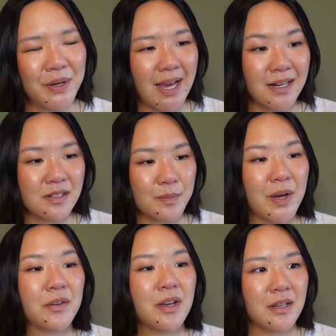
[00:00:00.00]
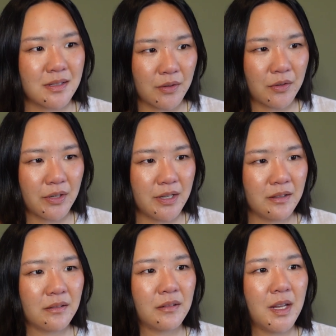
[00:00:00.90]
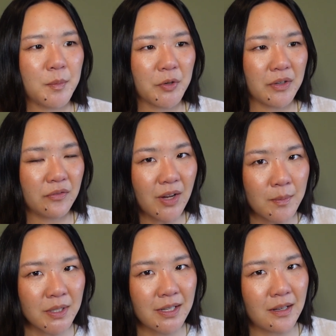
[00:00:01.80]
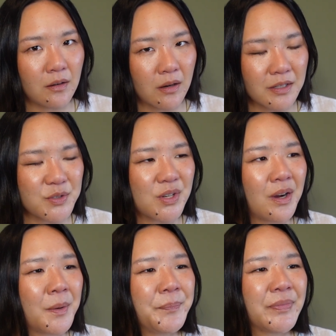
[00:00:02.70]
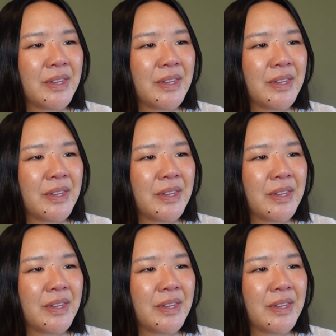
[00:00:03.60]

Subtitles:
That is about a South Korean immigrant family in Arkansas.